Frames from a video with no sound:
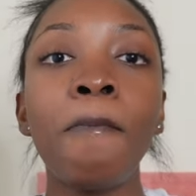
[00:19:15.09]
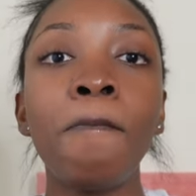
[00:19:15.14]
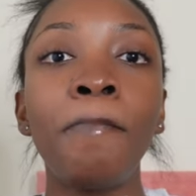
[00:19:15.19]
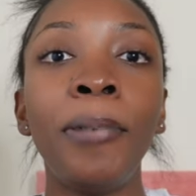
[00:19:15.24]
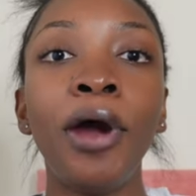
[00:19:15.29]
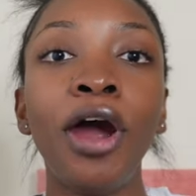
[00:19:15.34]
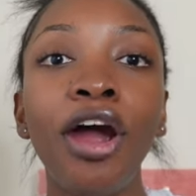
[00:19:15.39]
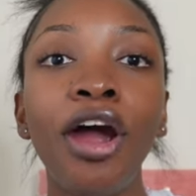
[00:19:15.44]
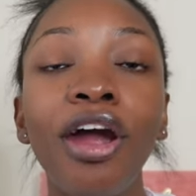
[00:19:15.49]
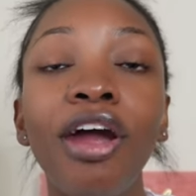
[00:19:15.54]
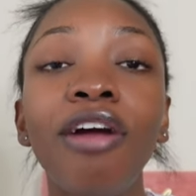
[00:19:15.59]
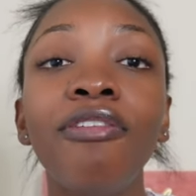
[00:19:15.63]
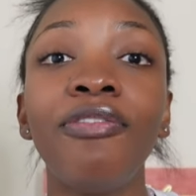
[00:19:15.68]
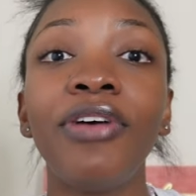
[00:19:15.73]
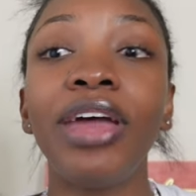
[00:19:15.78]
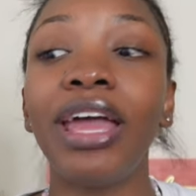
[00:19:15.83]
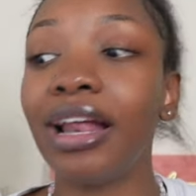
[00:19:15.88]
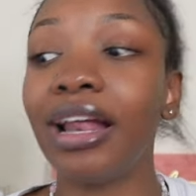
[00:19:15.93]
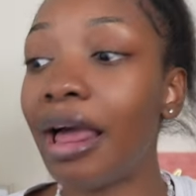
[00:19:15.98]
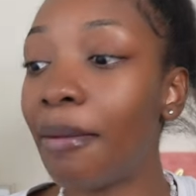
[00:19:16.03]

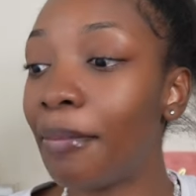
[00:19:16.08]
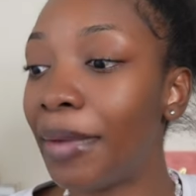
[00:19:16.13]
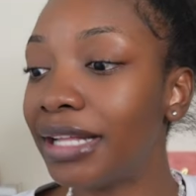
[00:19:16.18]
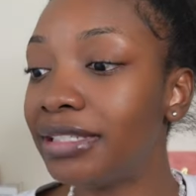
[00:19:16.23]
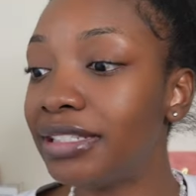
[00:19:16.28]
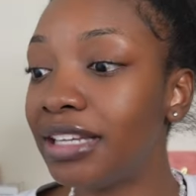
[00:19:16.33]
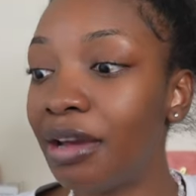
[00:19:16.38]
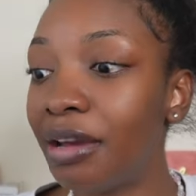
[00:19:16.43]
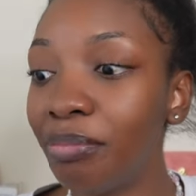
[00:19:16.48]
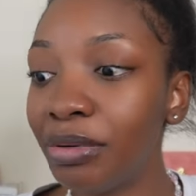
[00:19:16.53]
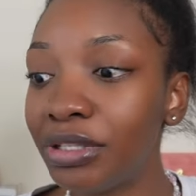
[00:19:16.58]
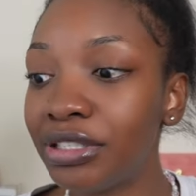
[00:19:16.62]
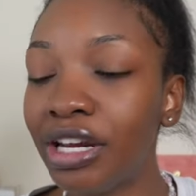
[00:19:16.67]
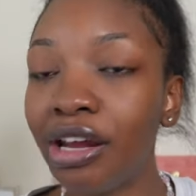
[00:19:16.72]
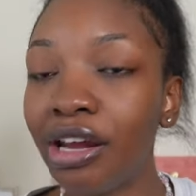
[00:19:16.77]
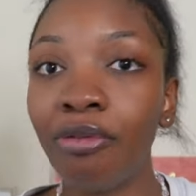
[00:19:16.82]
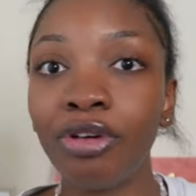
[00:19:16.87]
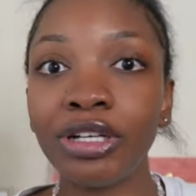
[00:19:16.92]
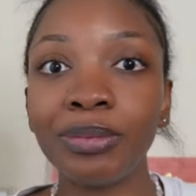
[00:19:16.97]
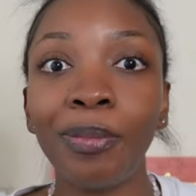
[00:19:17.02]
Perfect. Like my
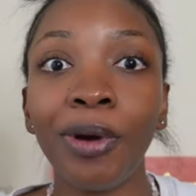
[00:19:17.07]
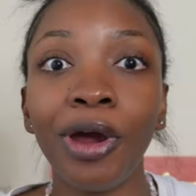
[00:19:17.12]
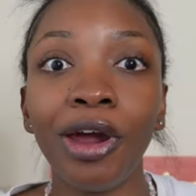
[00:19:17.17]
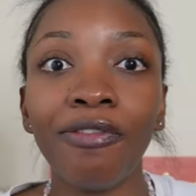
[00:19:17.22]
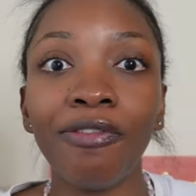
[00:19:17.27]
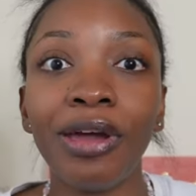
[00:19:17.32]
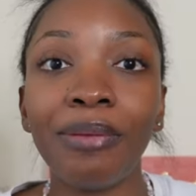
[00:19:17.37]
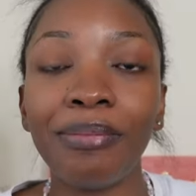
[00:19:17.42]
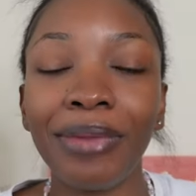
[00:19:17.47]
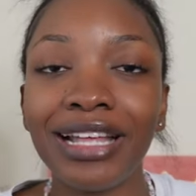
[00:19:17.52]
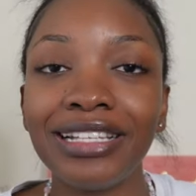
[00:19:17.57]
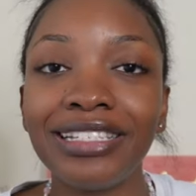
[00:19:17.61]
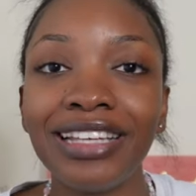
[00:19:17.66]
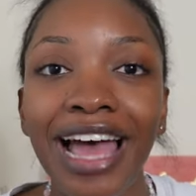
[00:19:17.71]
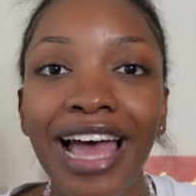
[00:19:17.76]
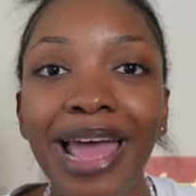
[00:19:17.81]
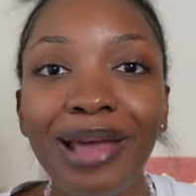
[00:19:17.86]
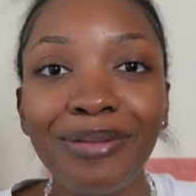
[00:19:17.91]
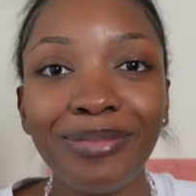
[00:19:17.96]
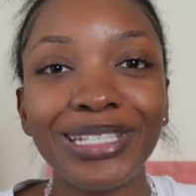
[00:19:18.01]
temperature was perfect. My
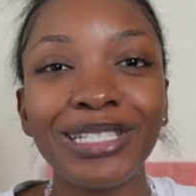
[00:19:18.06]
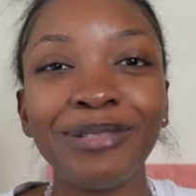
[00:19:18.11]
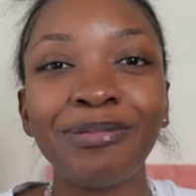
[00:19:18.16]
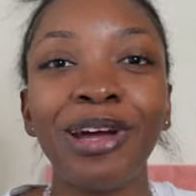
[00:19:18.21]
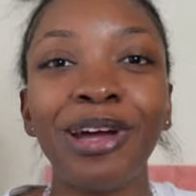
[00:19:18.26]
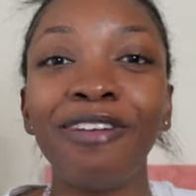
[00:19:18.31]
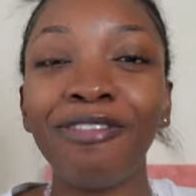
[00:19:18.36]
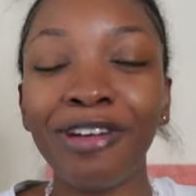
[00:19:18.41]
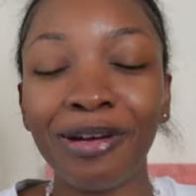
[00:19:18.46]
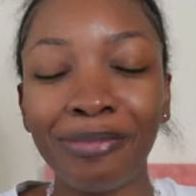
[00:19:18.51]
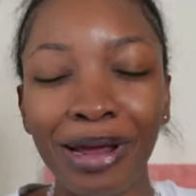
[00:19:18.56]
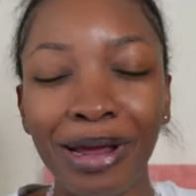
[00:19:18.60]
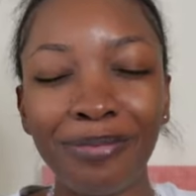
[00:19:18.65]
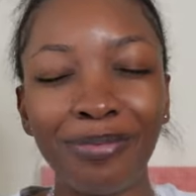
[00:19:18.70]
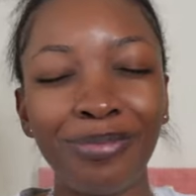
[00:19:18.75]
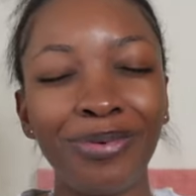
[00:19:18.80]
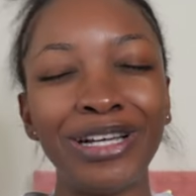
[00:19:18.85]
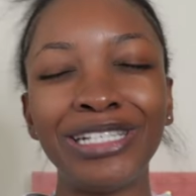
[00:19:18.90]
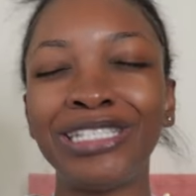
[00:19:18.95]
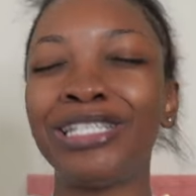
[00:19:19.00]
time was perfect. My
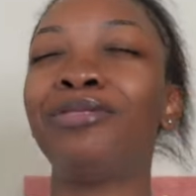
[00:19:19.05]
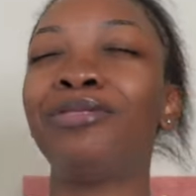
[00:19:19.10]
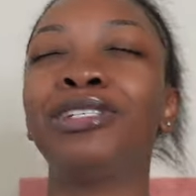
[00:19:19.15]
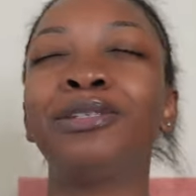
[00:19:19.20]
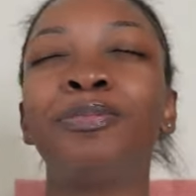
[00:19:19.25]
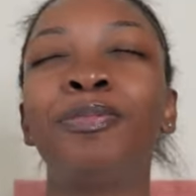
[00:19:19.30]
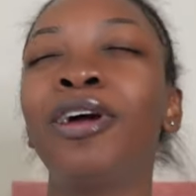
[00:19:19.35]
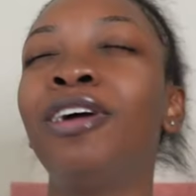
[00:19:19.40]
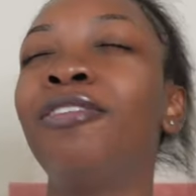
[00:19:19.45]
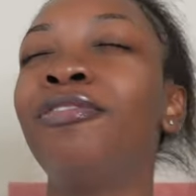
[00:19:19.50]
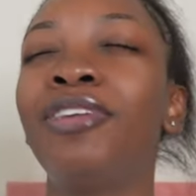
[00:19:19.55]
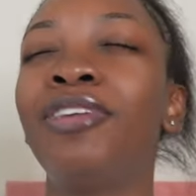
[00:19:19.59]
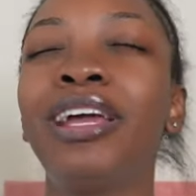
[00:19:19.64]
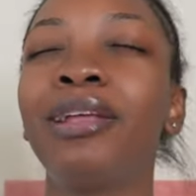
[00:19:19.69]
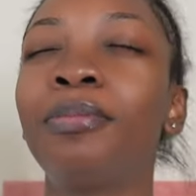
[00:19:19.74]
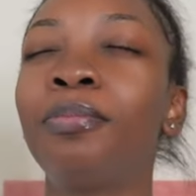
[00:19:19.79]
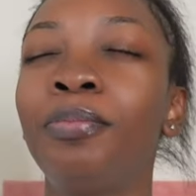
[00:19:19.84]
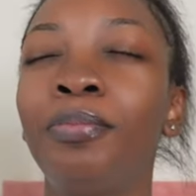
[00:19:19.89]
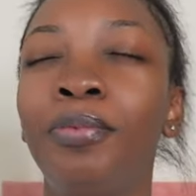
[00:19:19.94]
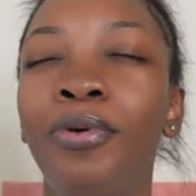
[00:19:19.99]
pressure was
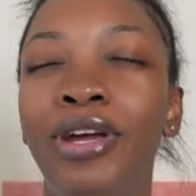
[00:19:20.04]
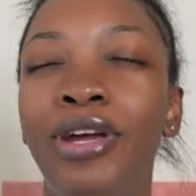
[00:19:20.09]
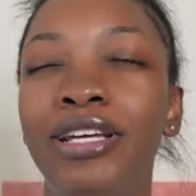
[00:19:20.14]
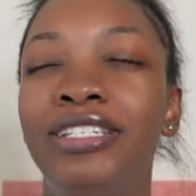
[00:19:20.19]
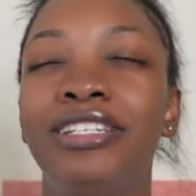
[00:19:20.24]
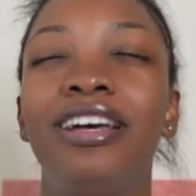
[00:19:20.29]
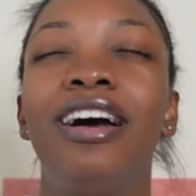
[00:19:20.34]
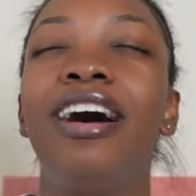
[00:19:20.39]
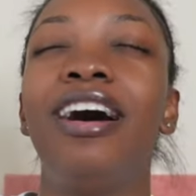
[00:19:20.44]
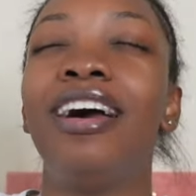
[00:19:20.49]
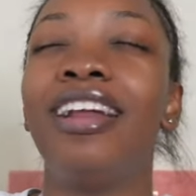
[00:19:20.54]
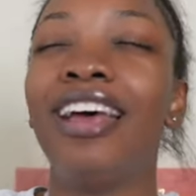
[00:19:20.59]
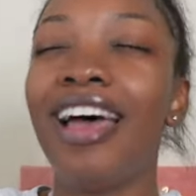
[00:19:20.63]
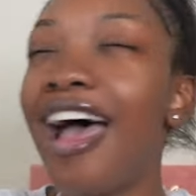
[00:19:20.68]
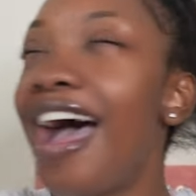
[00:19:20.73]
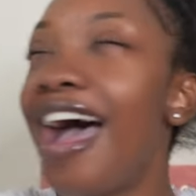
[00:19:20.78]
perfect. Praise God.